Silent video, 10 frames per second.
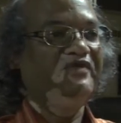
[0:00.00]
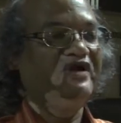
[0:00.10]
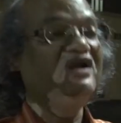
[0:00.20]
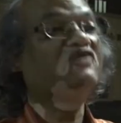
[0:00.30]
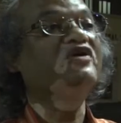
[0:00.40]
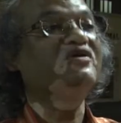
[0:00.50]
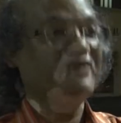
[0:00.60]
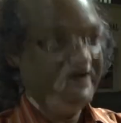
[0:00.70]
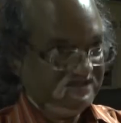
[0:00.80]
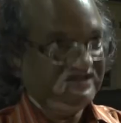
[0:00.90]
electronic
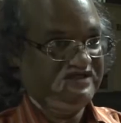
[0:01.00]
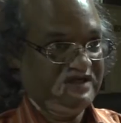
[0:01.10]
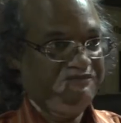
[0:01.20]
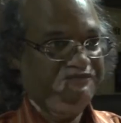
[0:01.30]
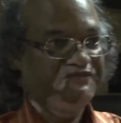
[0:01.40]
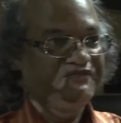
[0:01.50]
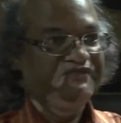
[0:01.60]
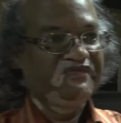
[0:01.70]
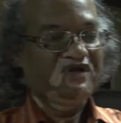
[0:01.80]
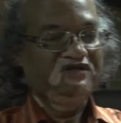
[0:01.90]
media system.
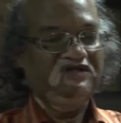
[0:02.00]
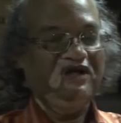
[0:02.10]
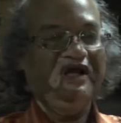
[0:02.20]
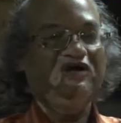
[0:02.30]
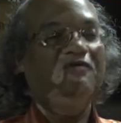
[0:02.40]
So like